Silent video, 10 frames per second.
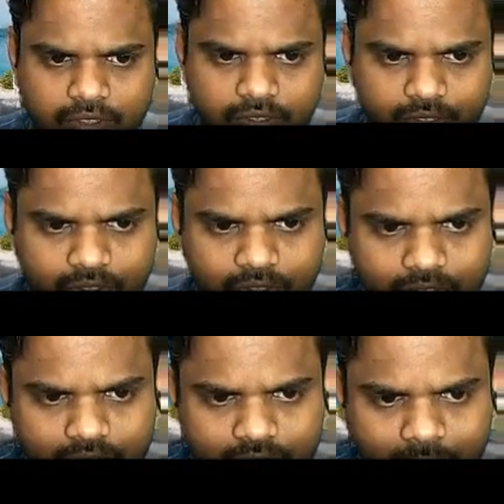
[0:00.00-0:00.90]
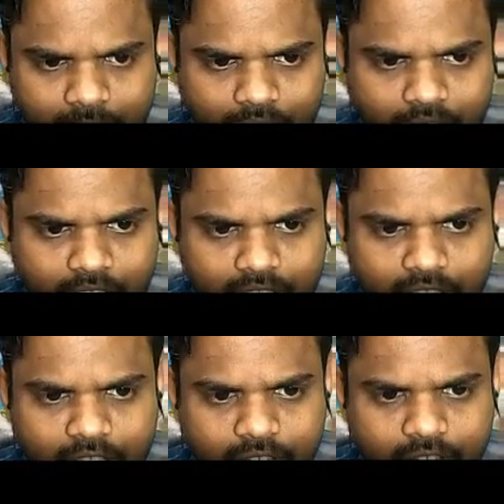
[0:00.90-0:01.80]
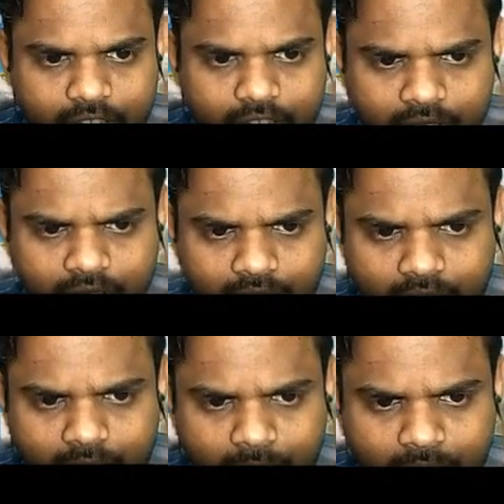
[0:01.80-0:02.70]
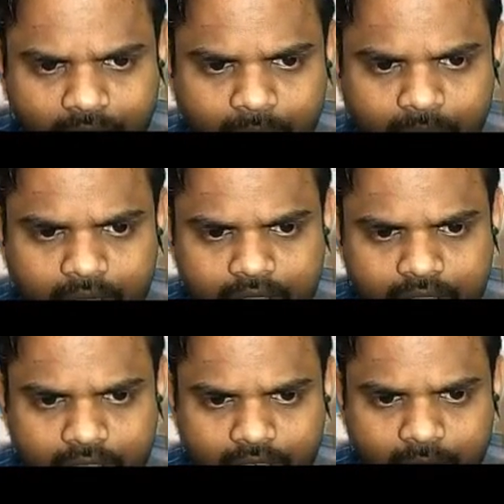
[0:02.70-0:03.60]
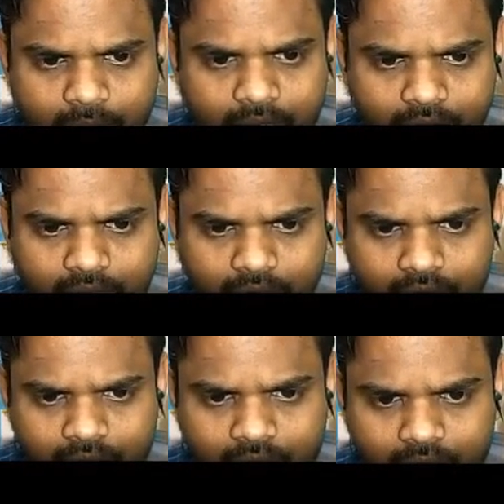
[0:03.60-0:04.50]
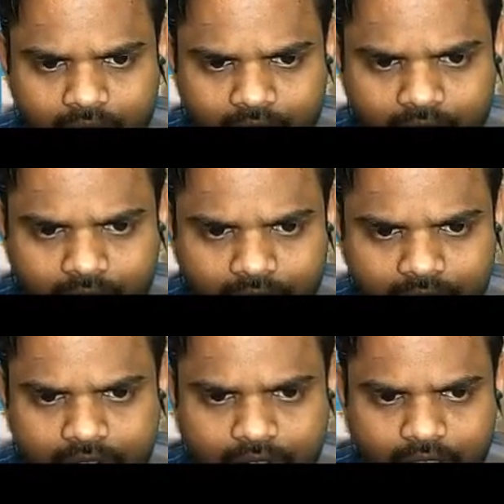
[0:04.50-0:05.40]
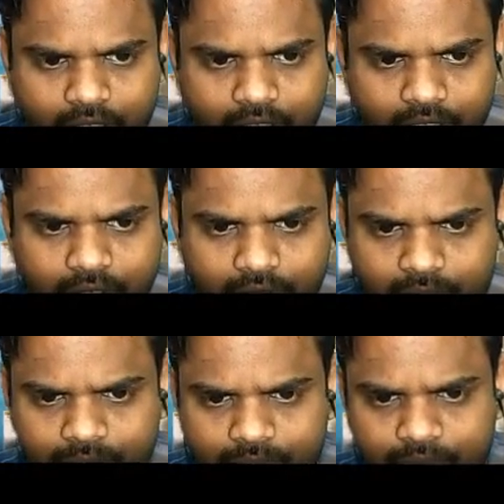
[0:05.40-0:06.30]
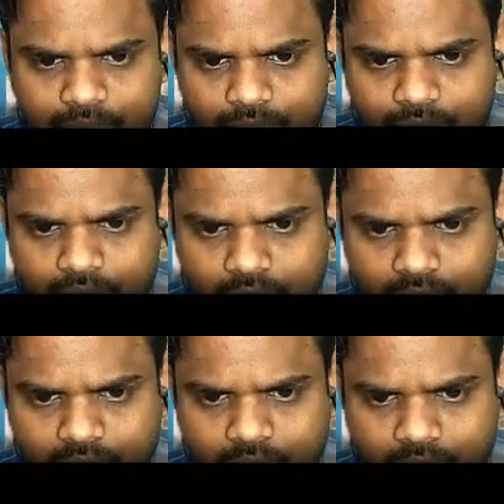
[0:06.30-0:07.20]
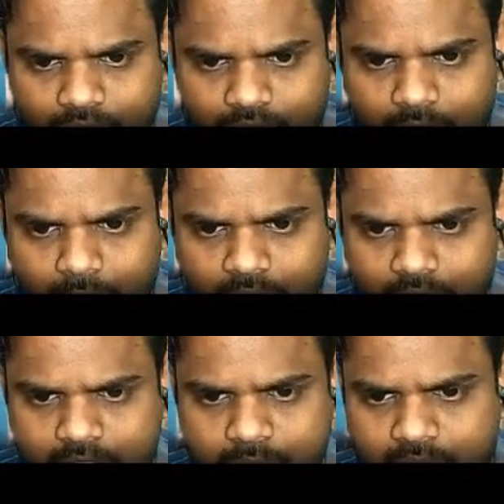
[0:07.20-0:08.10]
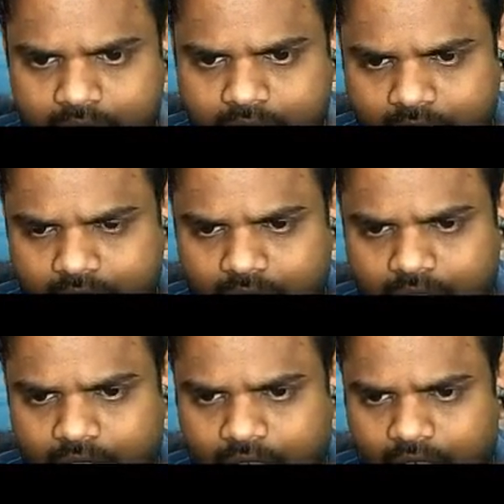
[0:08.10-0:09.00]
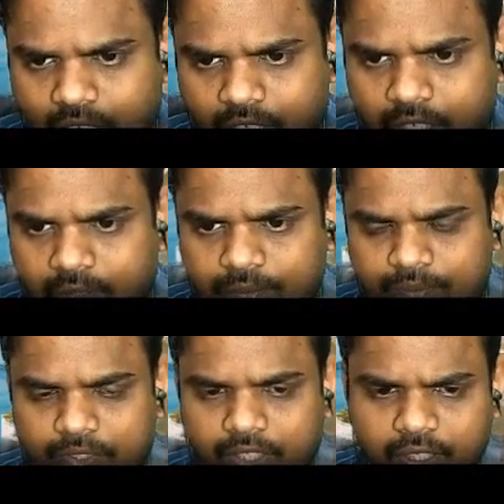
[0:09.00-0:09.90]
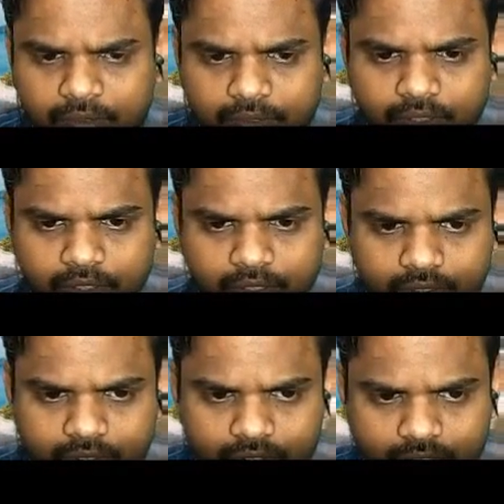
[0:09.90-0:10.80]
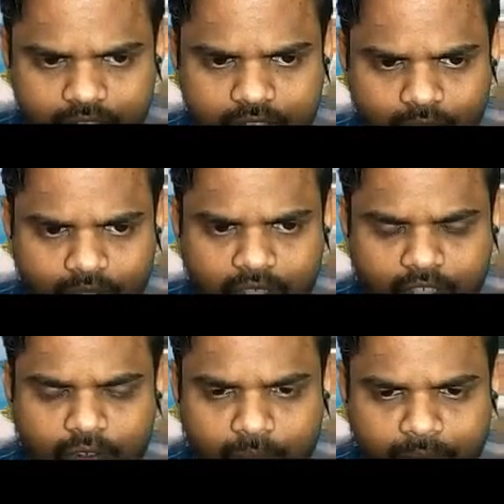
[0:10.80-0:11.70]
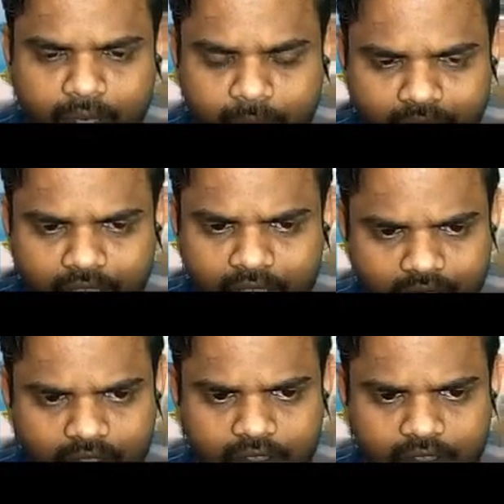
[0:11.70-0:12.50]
So substituting in the equation, P plus A by V square into V minus B is equal to RT, right? So this is the only unknown parameter.